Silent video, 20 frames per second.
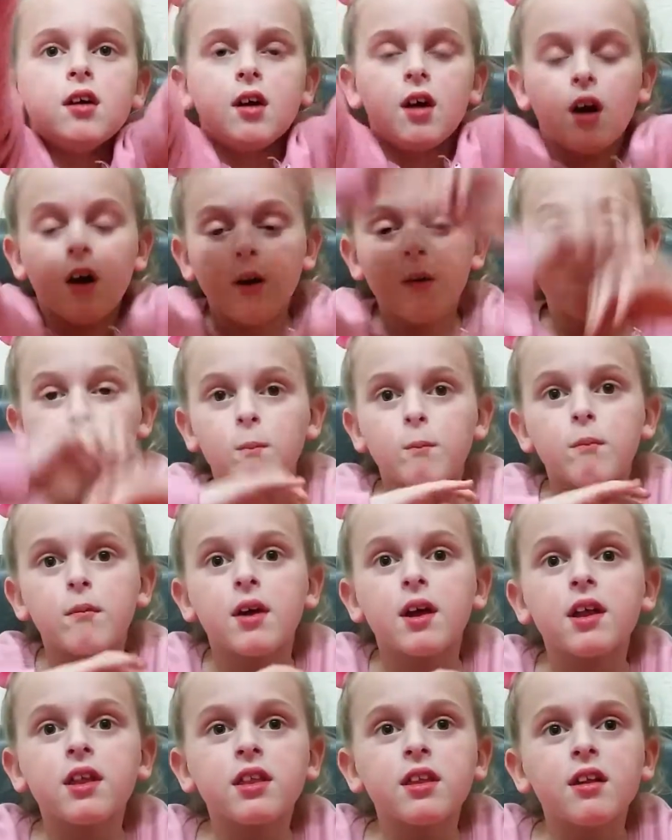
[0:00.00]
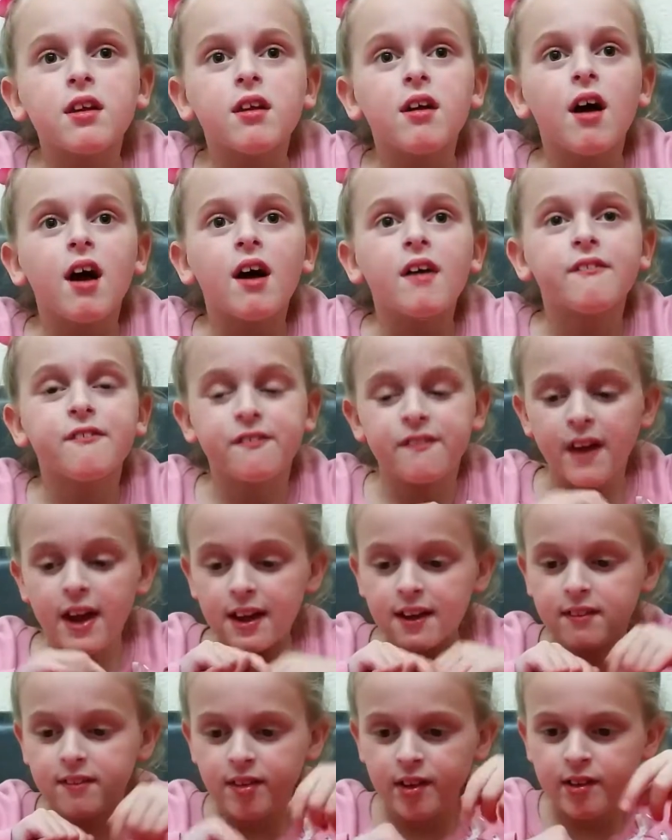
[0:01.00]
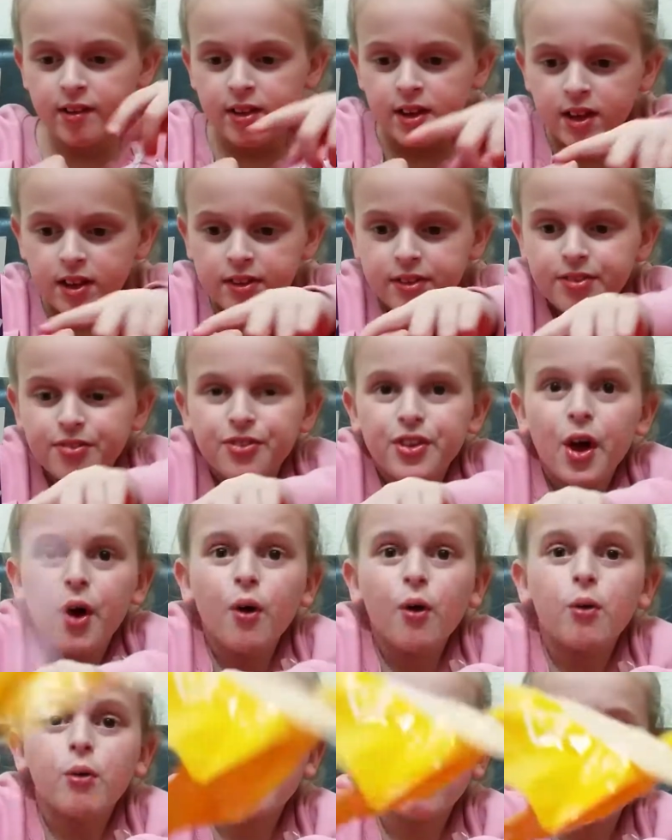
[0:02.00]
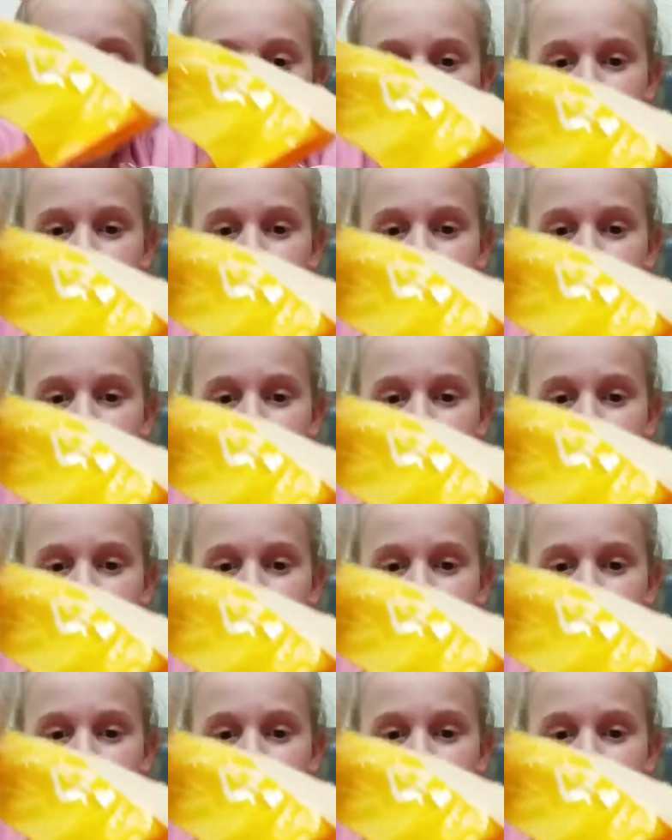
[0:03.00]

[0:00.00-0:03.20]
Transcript: Oh, it, I think it's those.